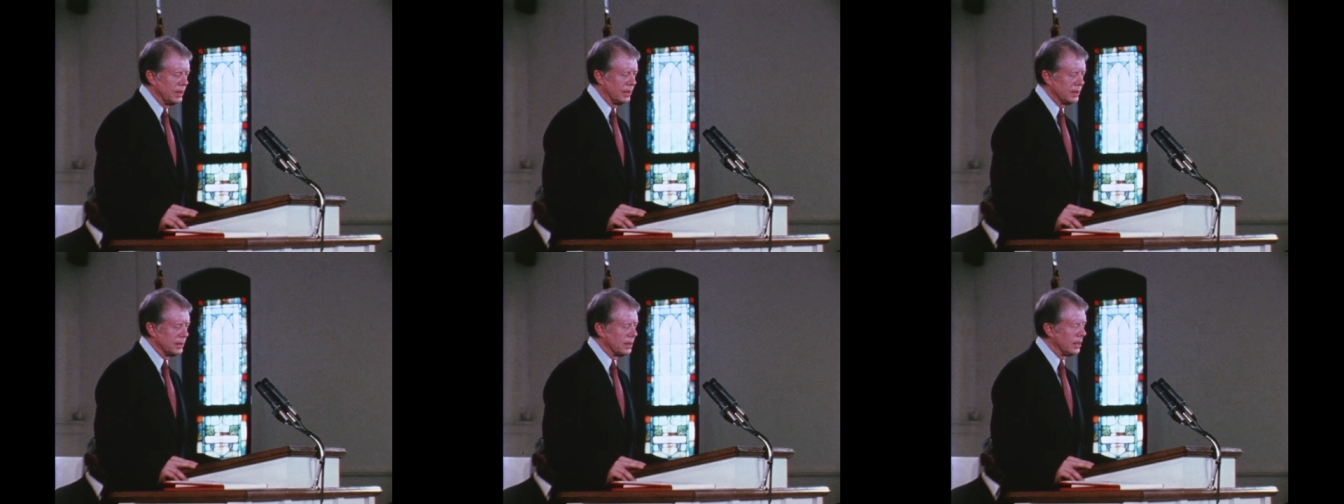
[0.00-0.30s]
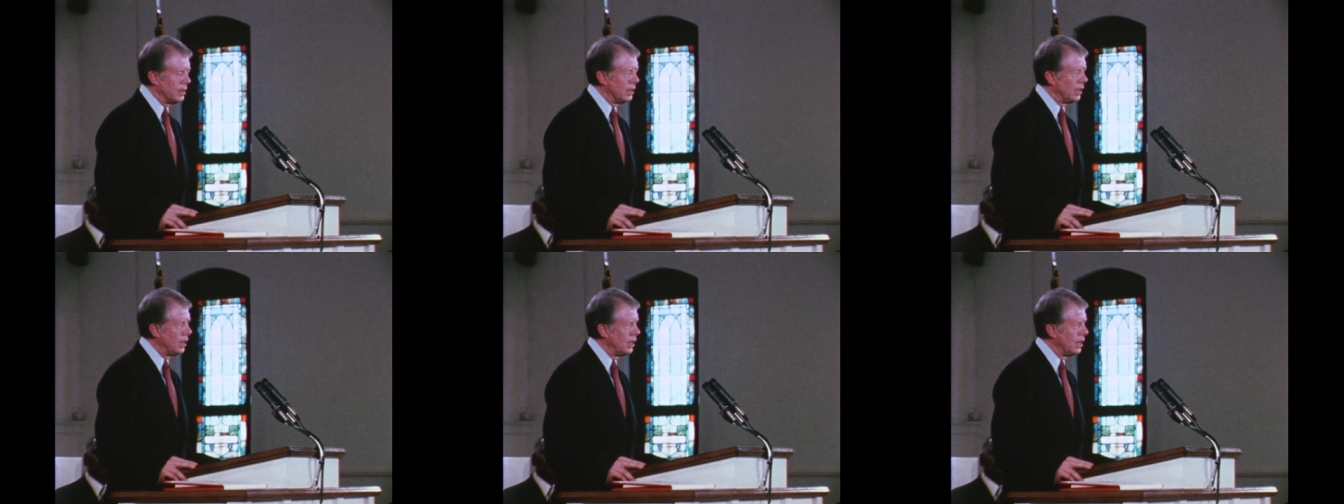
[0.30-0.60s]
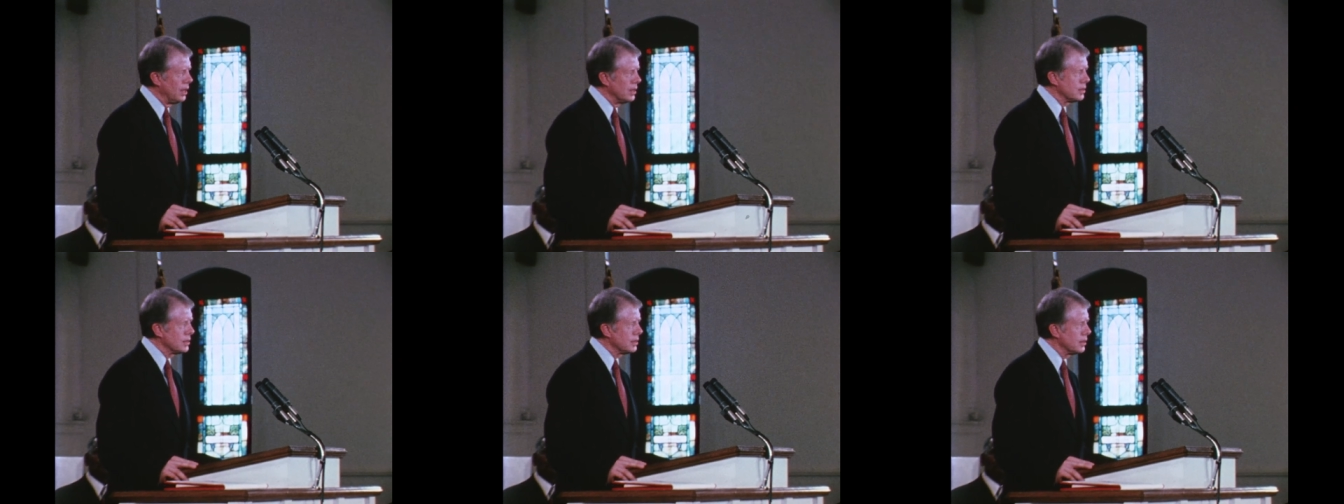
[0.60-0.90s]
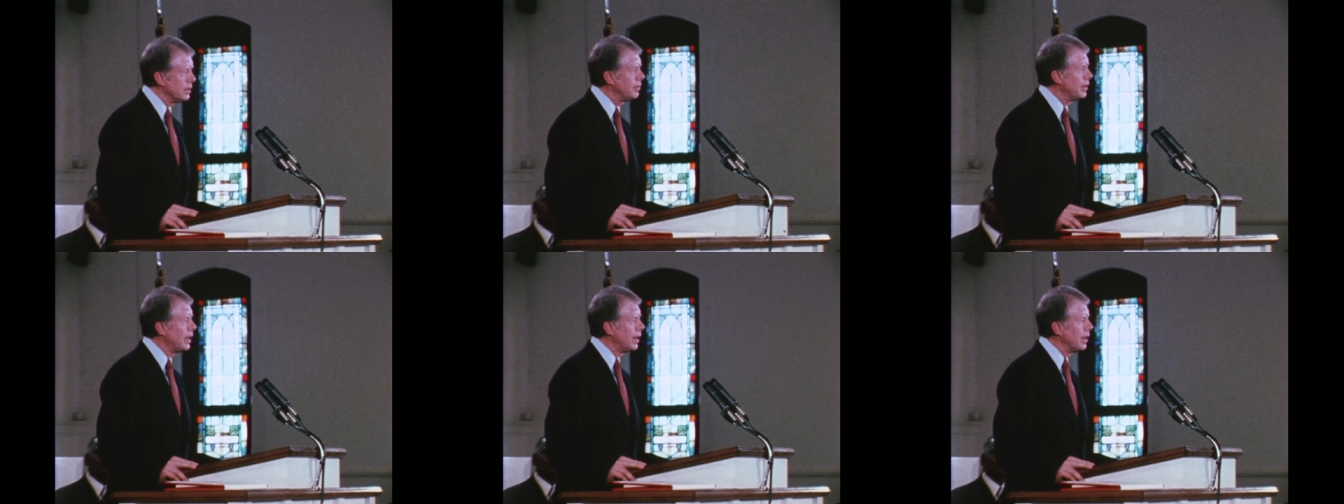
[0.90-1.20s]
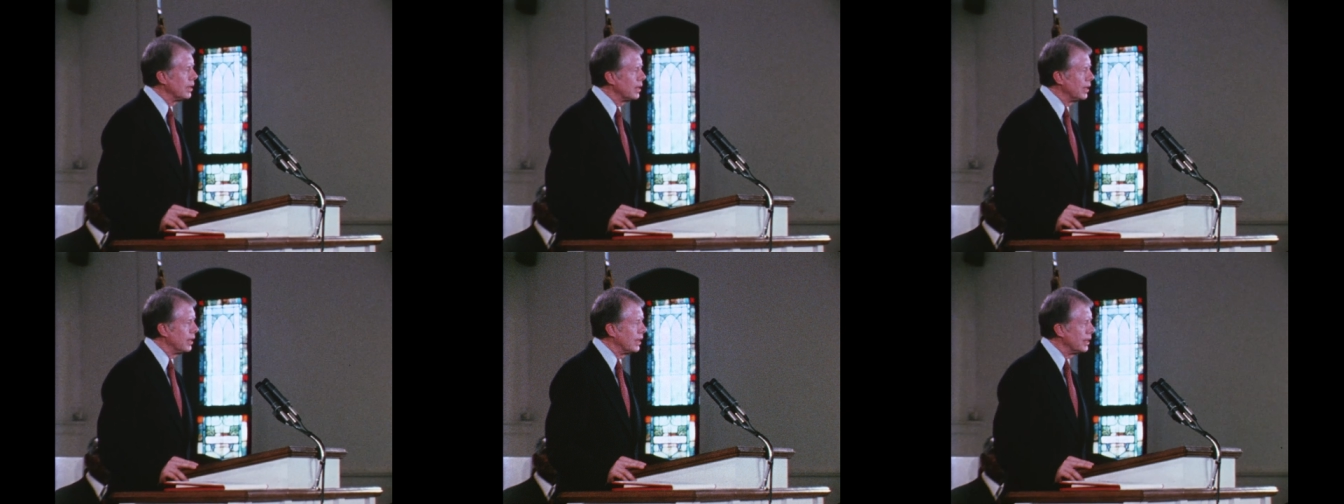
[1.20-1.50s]
into the laws of
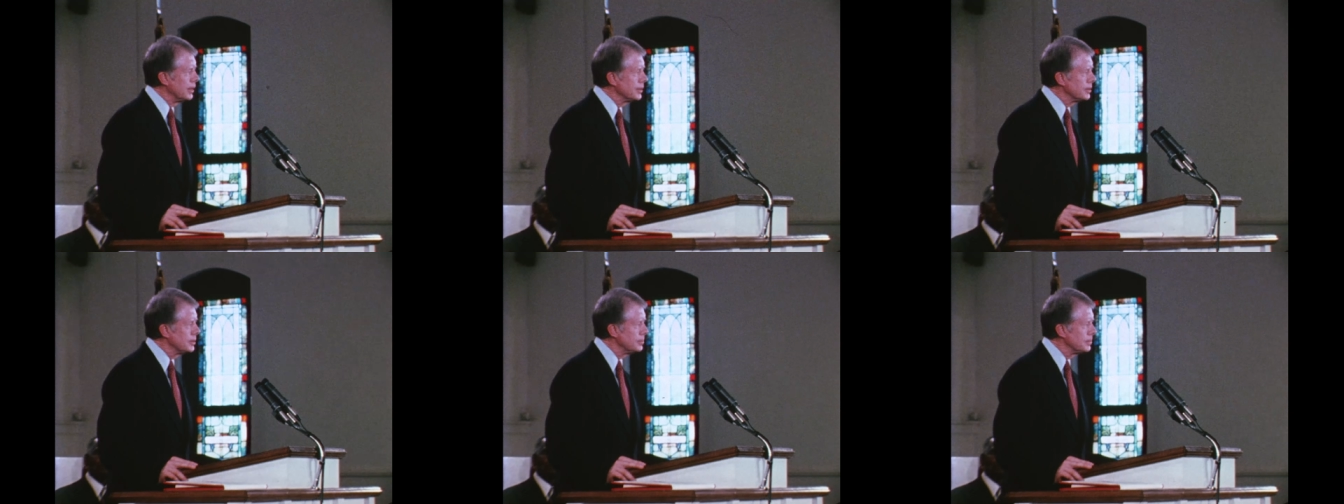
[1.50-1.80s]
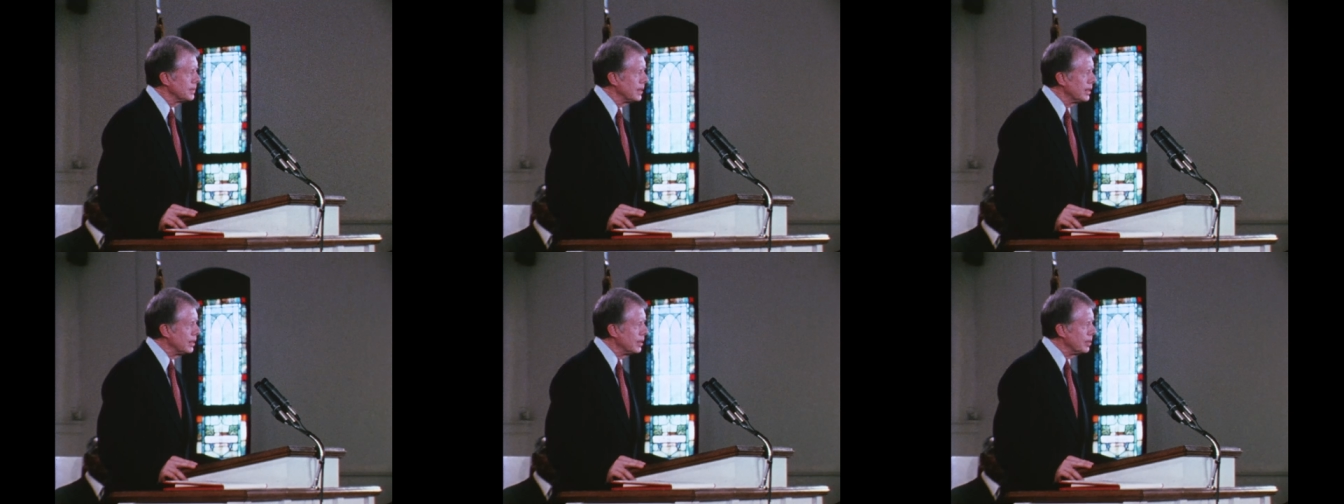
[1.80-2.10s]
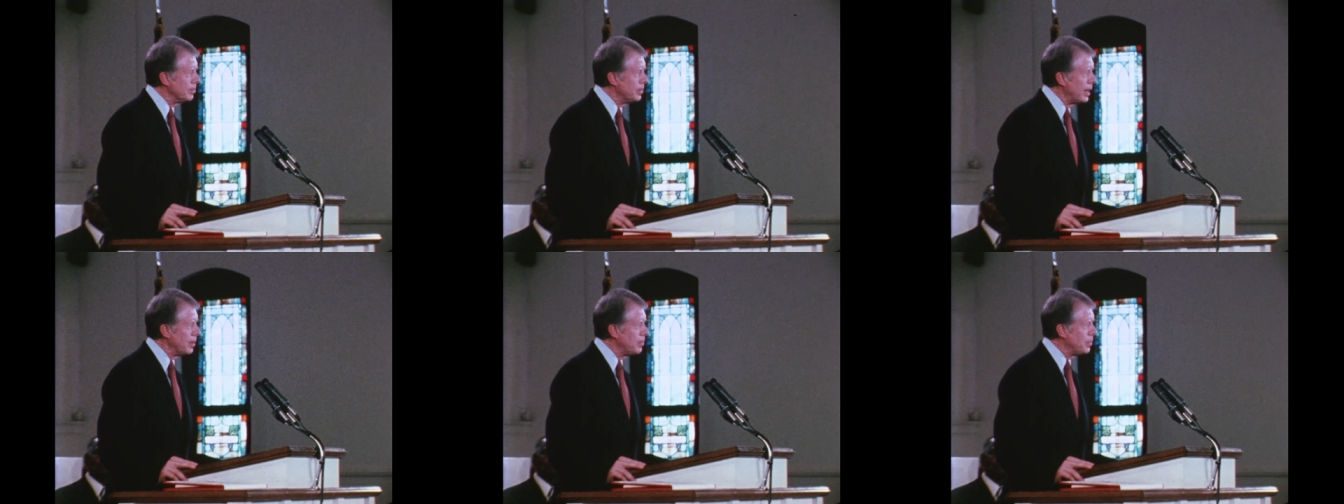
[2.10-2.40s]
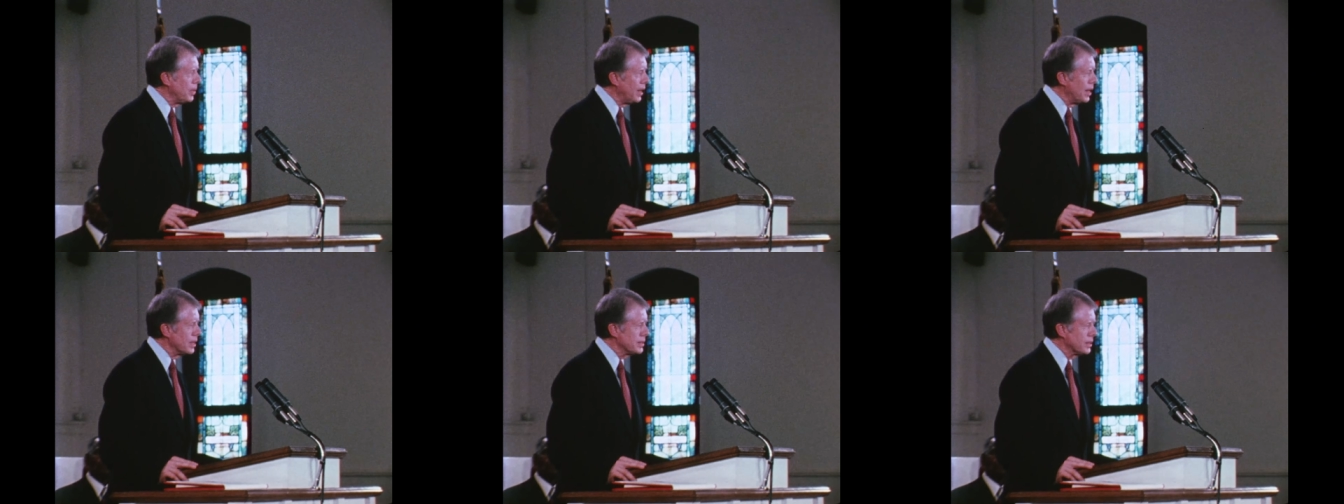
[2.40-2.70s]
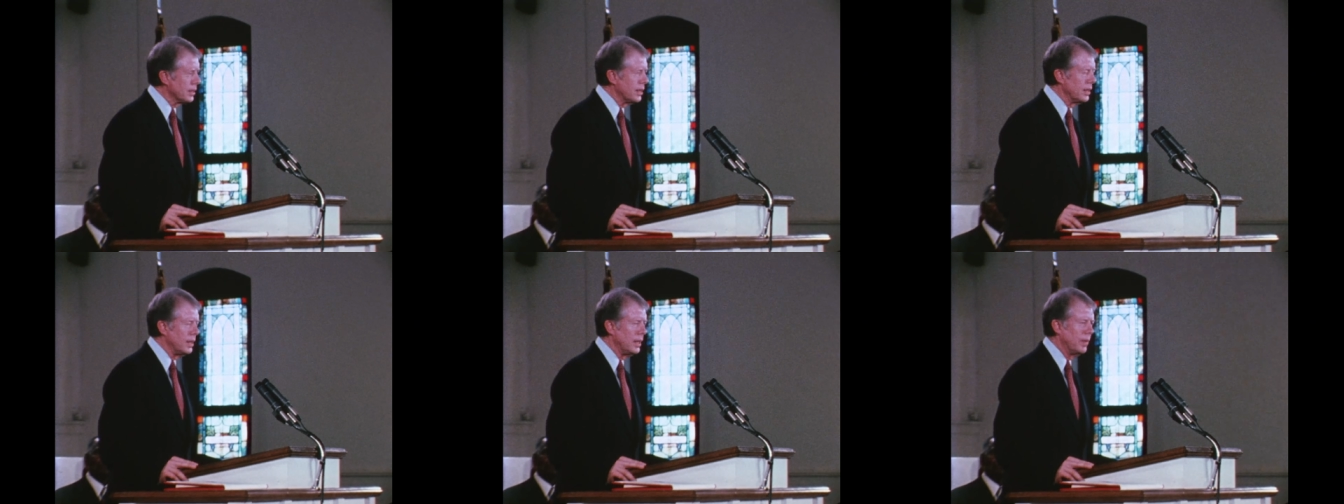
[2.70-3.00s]
our land by
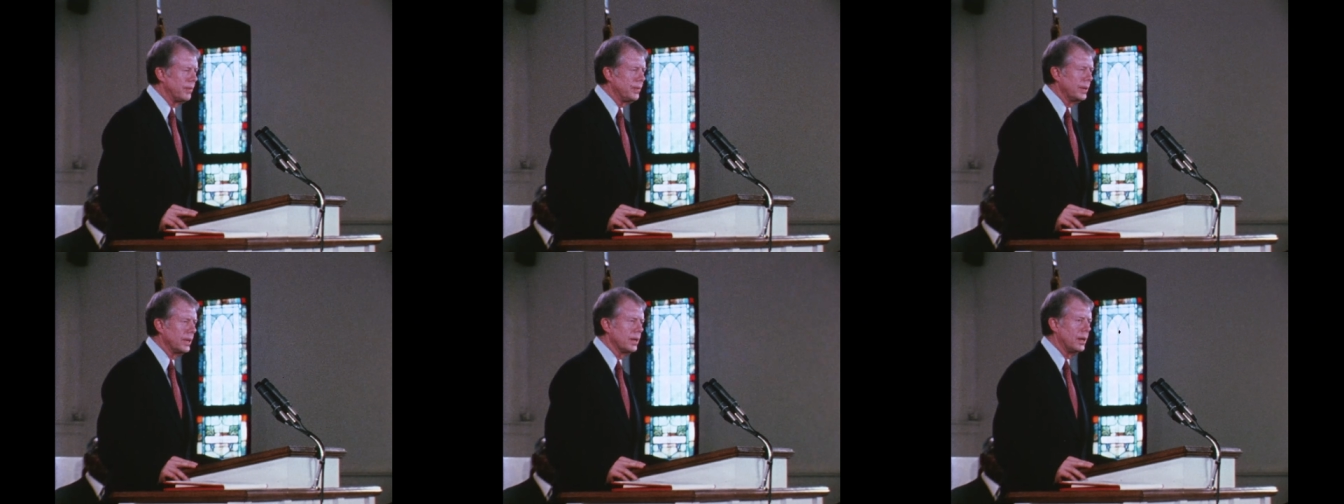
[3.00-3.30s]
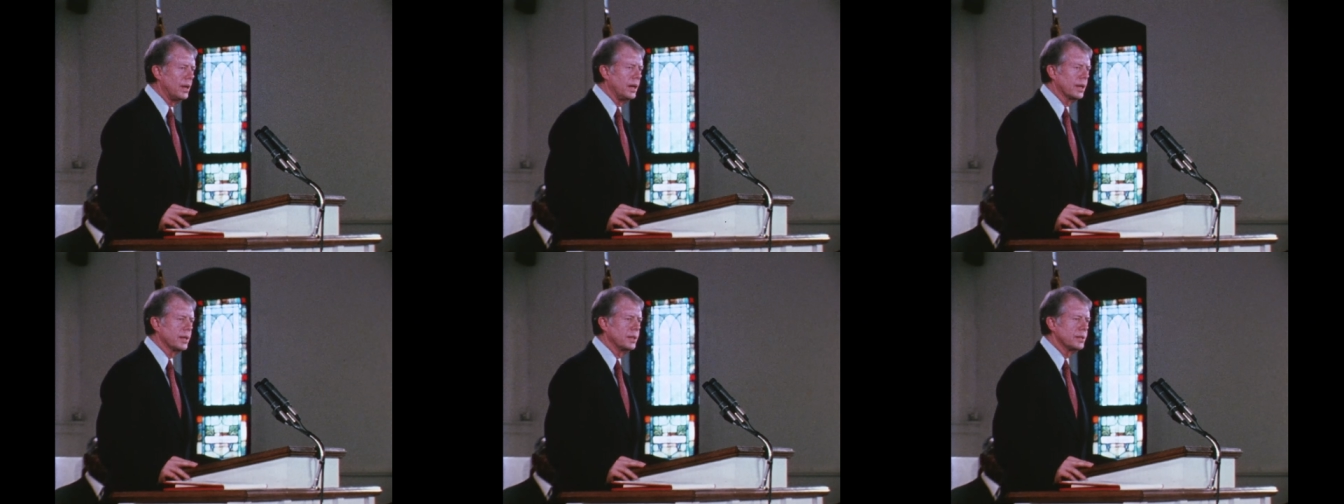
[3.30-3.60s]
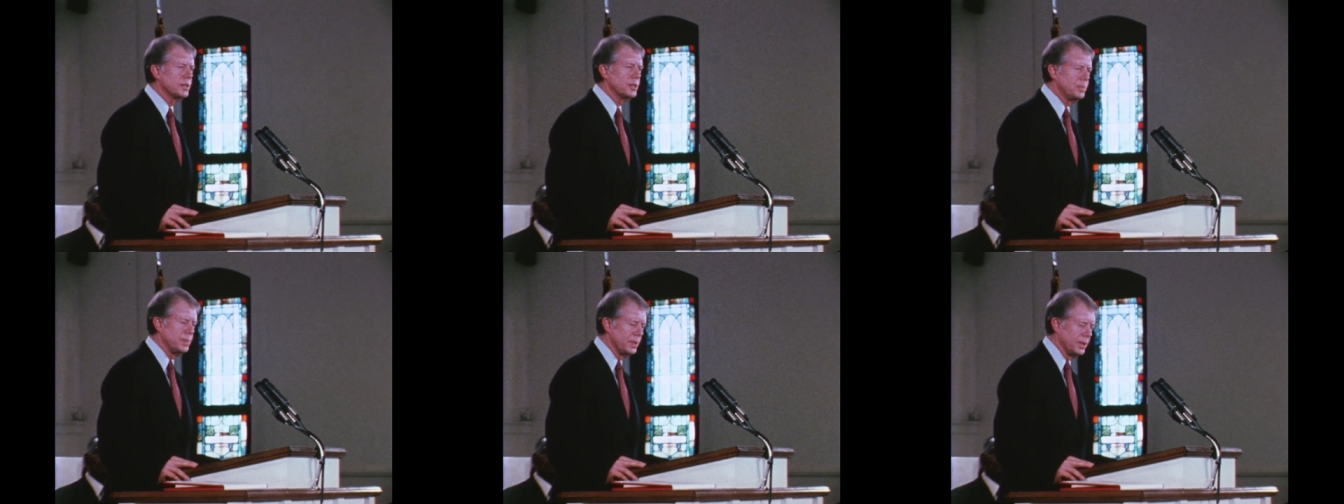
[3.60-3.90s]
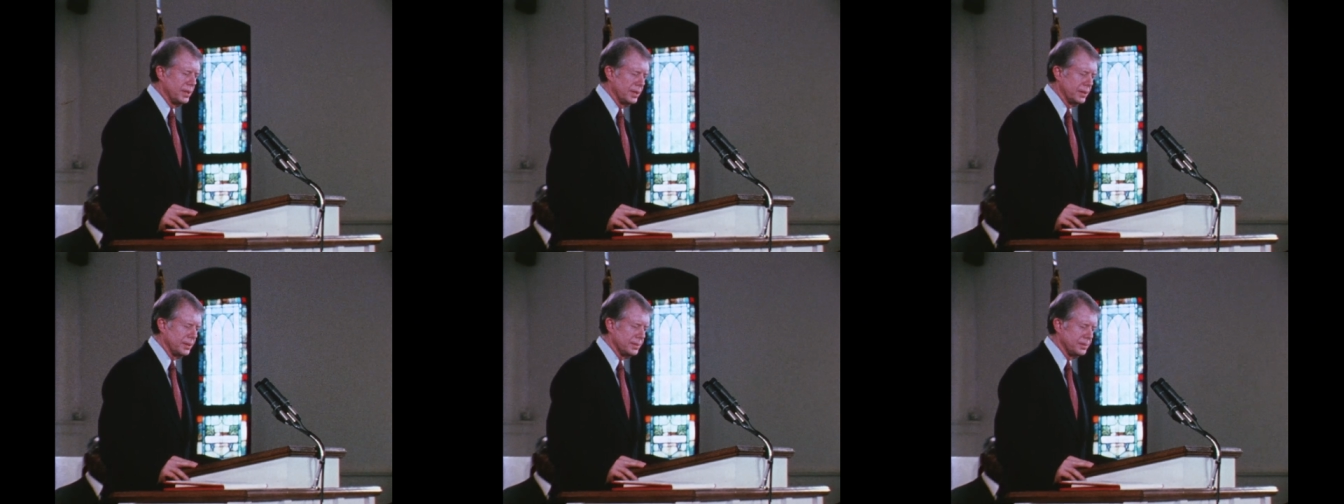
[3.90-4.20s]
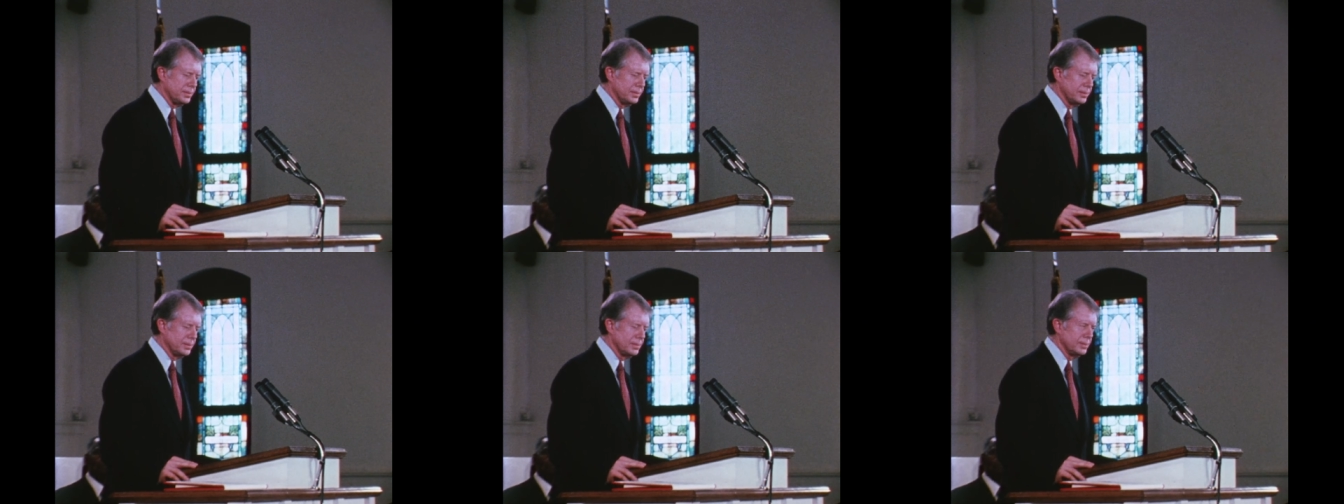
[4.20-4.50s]
passing the Humphrey-Hawkins bill.